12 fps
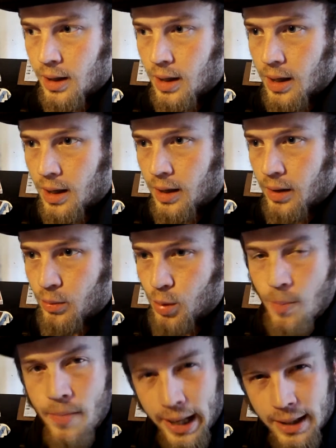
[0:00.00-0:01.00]

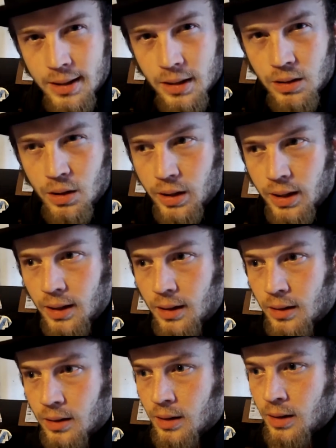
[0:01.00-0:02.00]
romantic
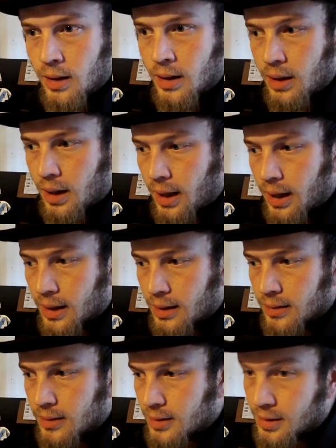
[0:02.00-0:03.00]
looking,
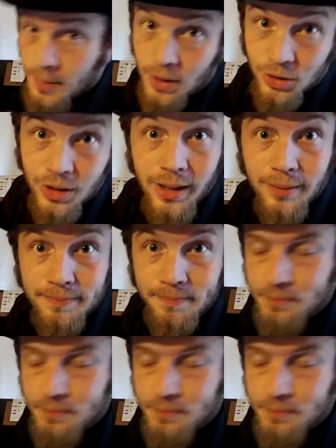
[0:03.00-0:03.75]
and smells great.